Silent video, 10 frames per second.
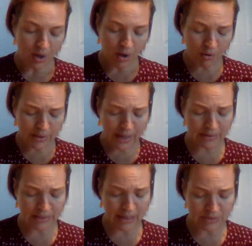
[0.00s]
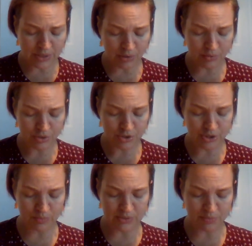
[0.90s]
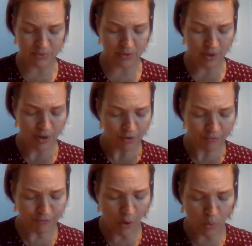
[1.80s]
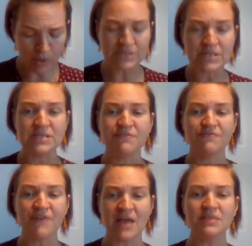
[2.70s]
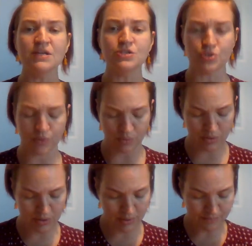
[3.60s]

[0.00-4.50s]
Okay, Nando, she whispered, forward to defend the truth.